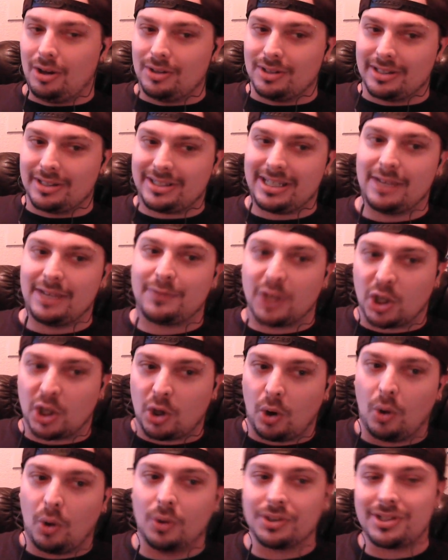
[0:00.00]
See if the
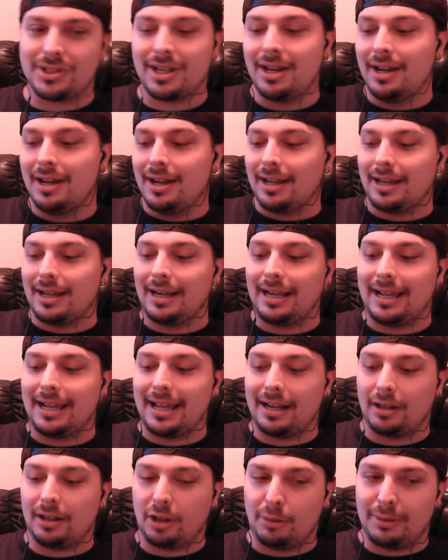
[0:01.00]
Colts can
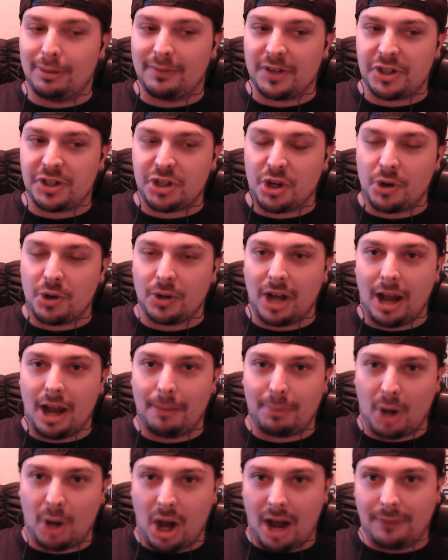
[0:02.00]
get a little bit of a
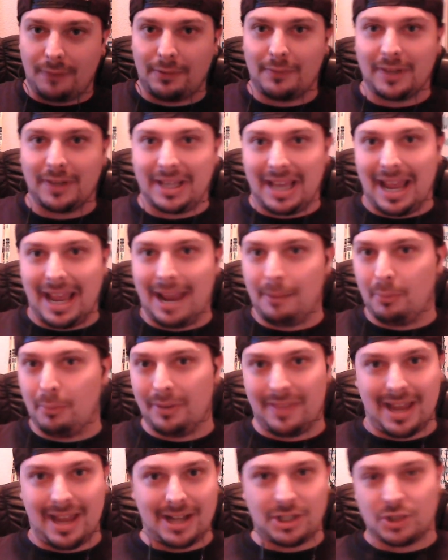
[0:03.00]
tune-up off of a game
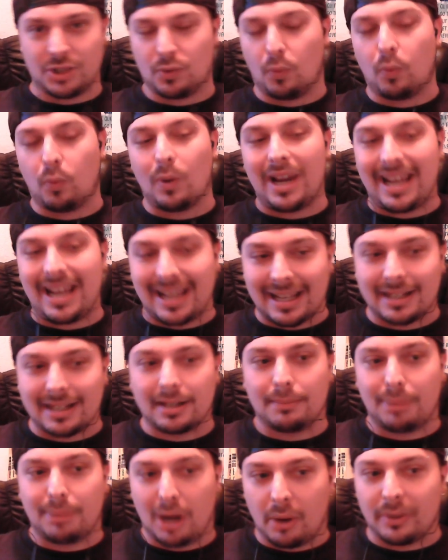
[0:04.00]
with a just weakened
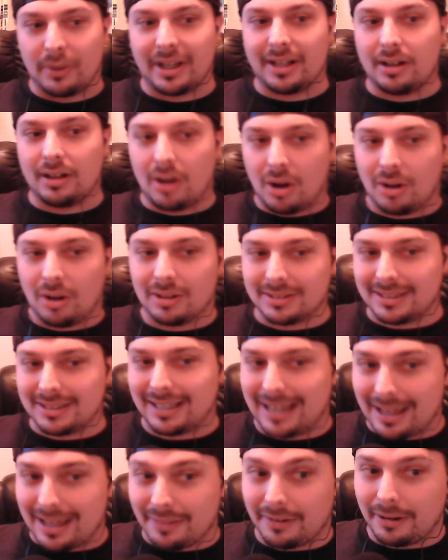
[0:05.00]
opponent
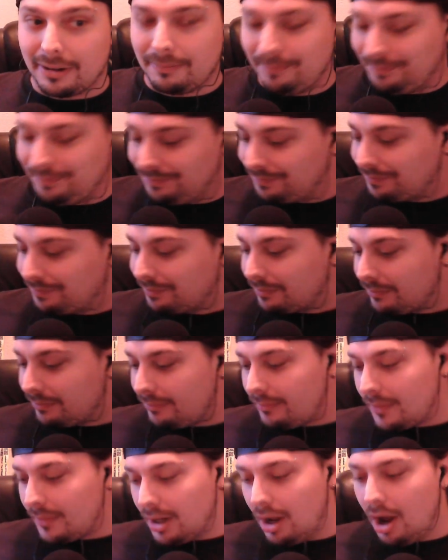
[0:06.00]
altogether.
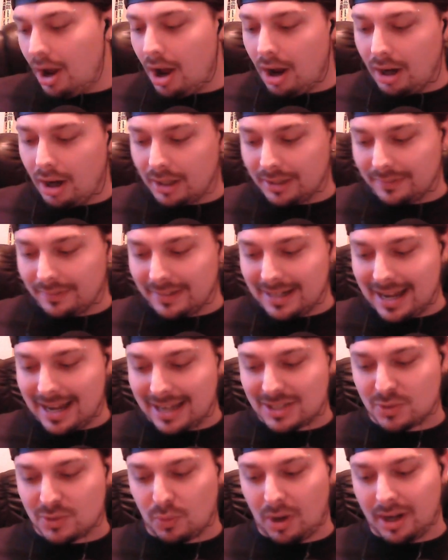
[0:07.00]
On to the
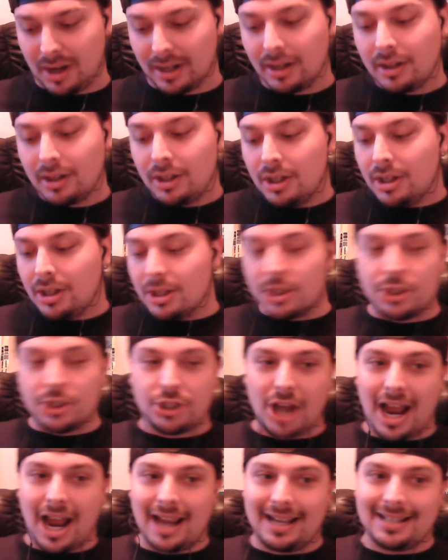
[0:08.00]
next one.
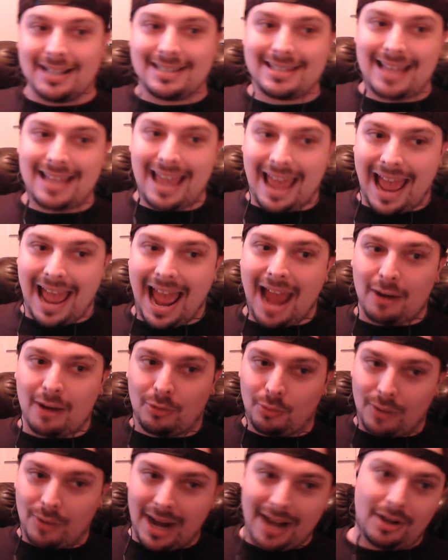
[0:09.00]
Giants at
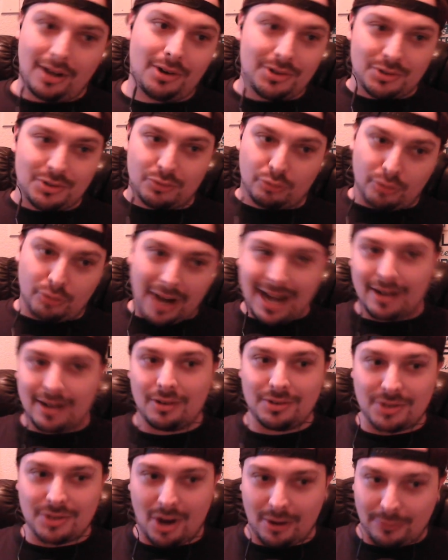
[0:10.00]
Raiders.
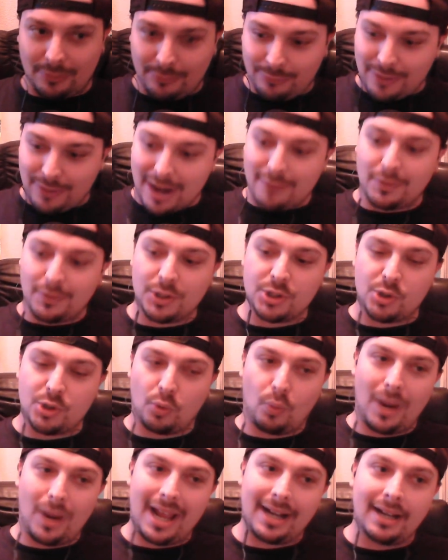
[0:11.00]
Raiders are favored to
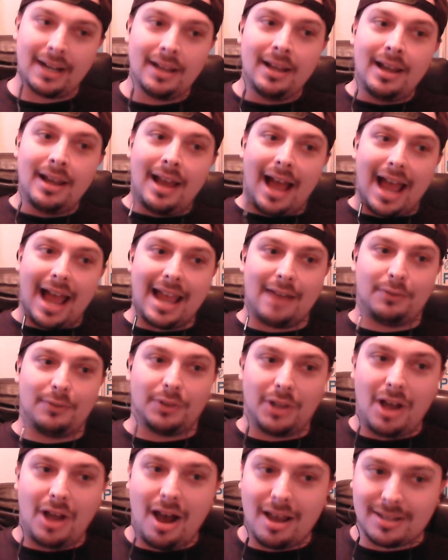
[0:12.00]
win. I have
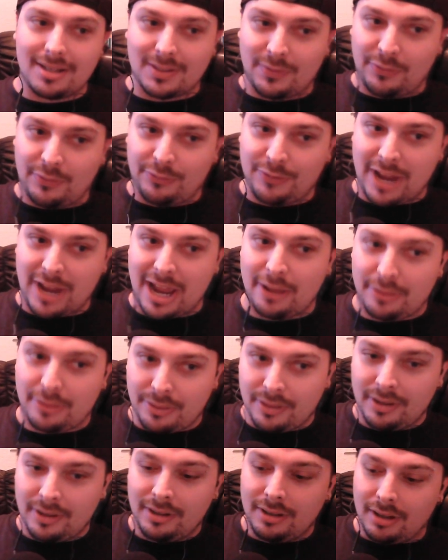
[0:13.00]
lost
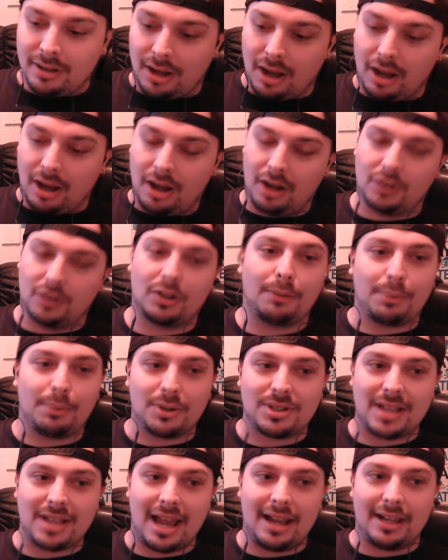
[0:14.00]
faith
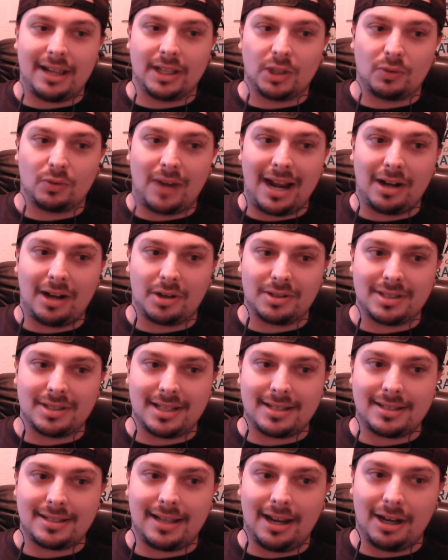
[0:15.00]
100% in the Raiders
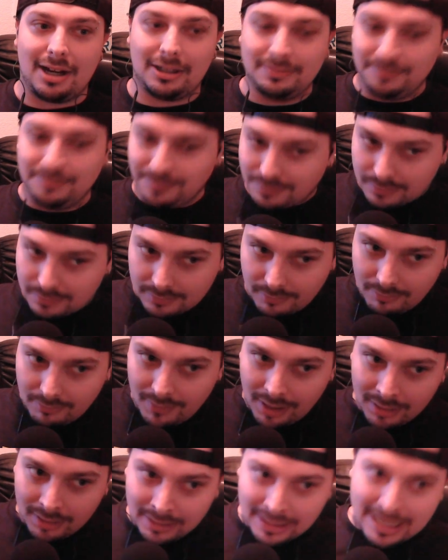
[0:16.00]
this year.
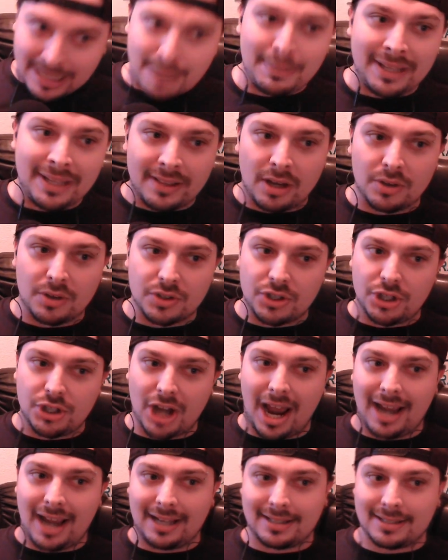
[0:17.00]
Give me those
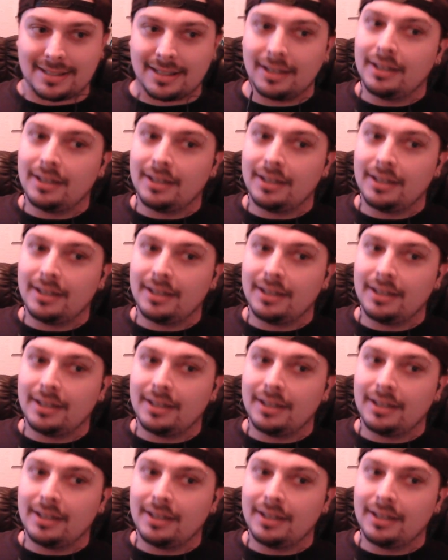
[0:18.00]
Giants.